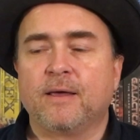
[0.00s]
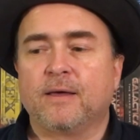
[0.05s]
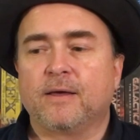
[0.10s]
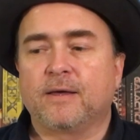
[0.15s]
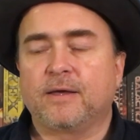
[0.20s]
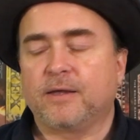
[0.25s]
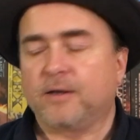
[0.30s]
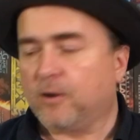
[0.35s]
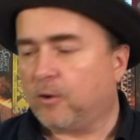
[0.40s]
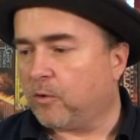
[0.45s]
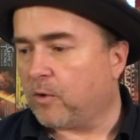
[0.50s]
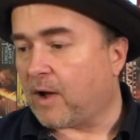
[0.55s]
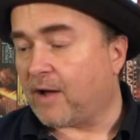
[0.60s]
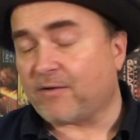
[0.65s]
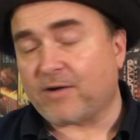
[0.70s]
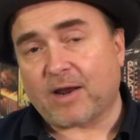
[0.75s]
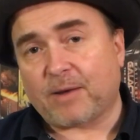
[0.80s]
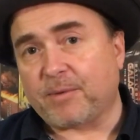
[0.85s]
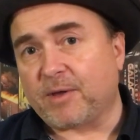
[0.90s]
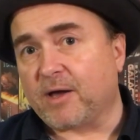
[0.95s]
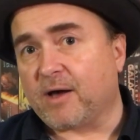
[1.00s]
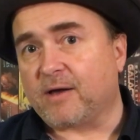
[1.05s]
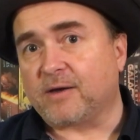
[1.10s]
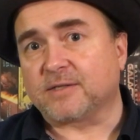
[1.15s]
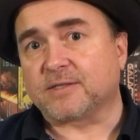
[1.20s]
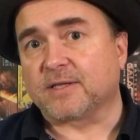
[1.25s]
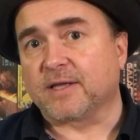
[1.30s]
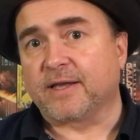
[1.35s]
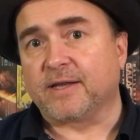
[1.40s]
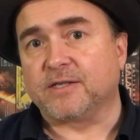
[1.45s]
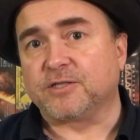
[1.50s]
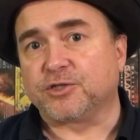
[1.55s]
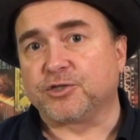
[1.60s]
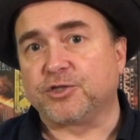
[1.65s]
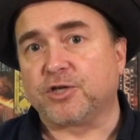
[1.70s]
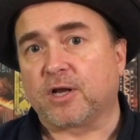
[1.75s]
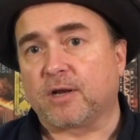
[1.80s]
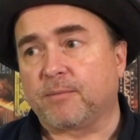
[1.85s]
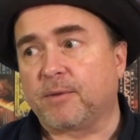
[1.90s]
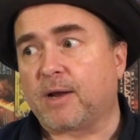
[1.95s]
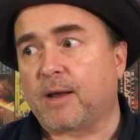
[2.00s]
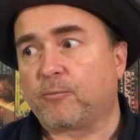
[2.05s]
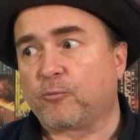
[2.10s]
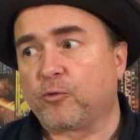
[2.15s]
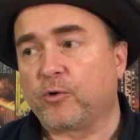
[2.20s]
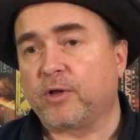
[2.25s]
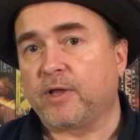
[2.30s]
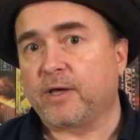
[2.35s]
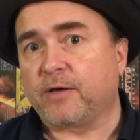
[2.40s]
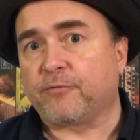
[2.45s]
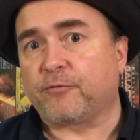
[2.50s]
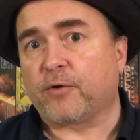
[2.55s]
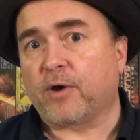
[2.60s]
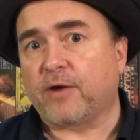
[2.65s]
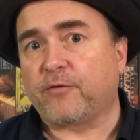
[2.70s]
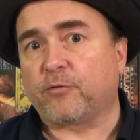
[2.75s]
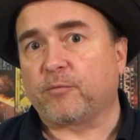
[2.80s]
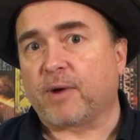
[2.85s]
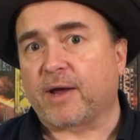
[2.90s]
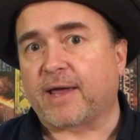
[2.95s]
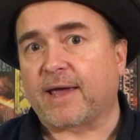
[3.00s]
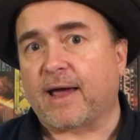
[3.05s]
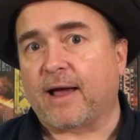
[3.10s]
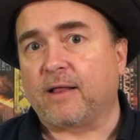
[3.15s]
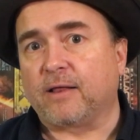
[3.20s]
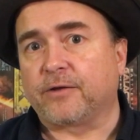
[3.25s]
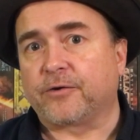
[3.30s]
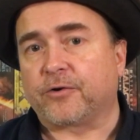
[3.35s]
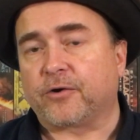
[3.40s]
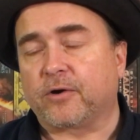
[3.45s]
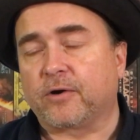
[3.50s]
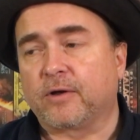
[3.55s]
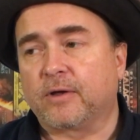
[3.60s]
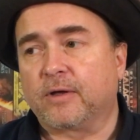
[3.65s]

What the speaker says: You know, I've got to be honest, ladies and gentlemen, I'm really afraid for my calendar.